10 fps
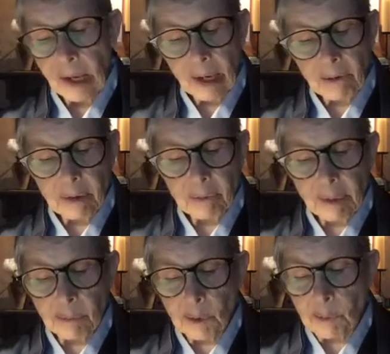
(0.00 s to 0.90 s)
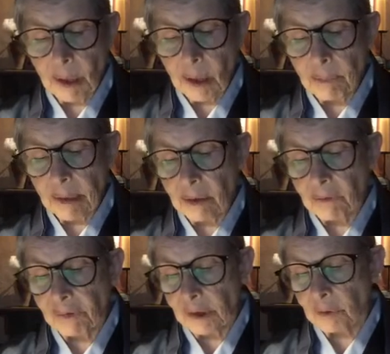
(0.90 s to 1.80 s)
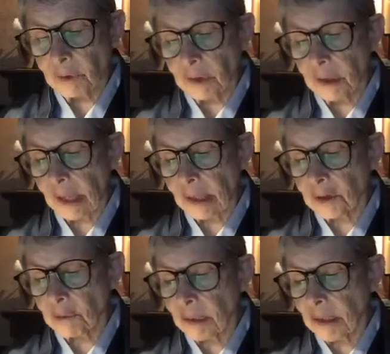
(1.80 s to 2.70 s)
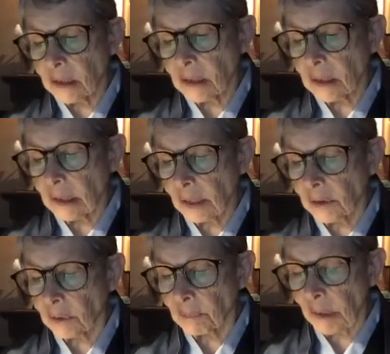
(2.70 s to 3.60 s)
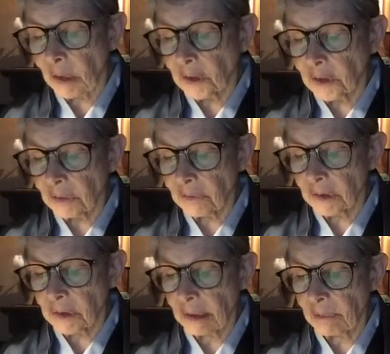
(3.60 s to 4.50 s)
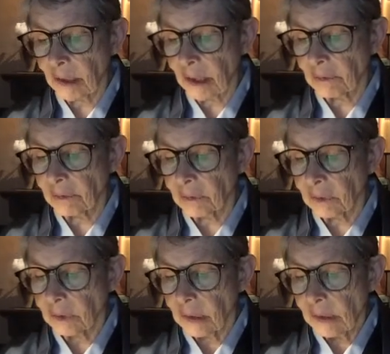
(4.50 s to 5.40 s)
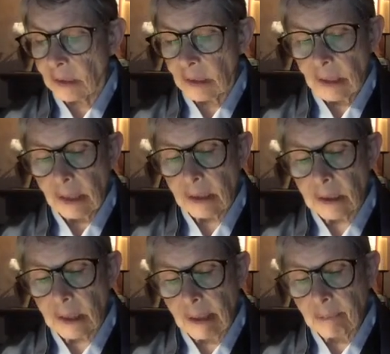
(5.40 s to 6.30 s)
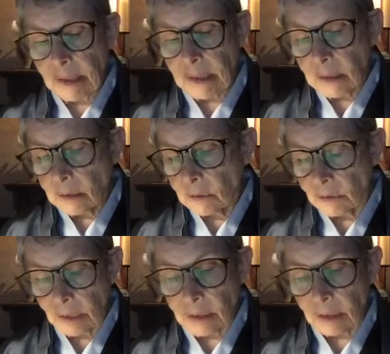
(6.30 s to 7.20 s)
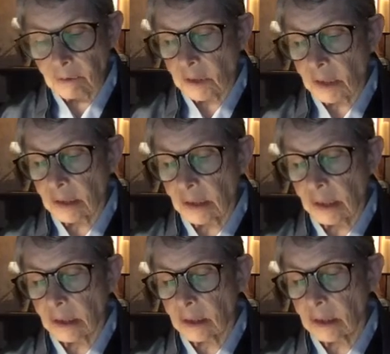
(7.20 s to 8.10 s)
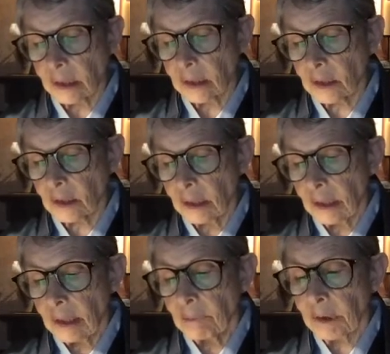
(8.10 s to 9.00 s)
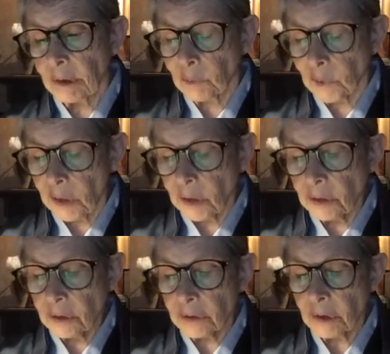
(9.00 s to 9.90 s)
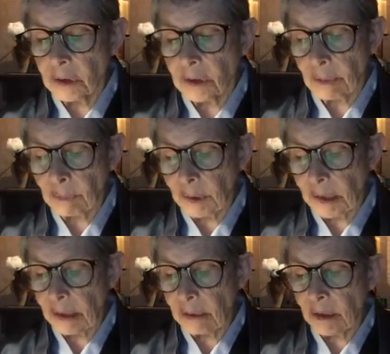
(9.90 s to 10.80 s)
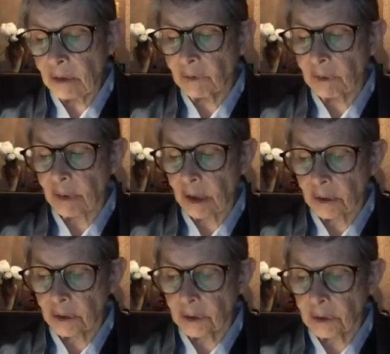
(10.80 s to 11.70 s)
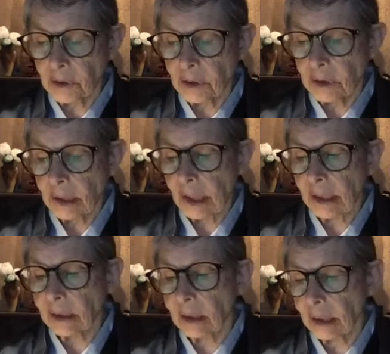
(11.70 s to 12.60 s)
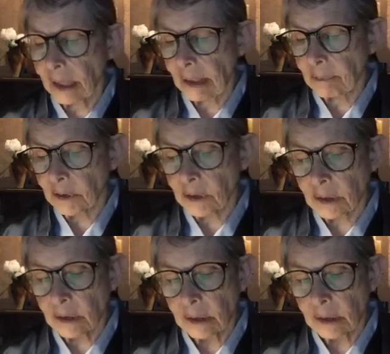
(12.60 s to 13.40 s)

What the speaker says: I remember well being filled with the knowledge of being together, part of the same life. At the time, I still knew nothing of Zazen and such, but the walls separating me from others had collapsed.